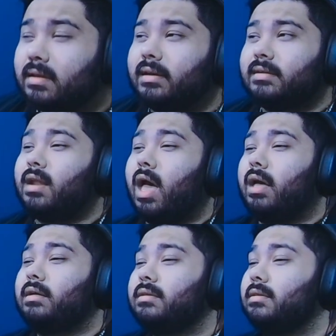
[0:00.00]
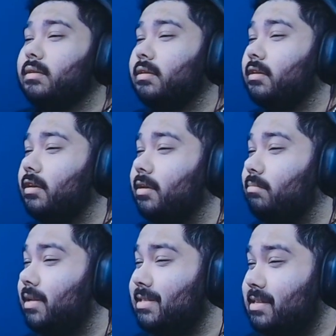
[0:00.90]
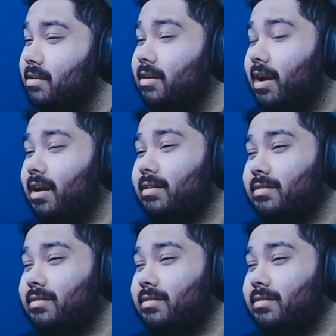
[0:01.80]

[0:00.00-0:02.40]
No. Please don't go.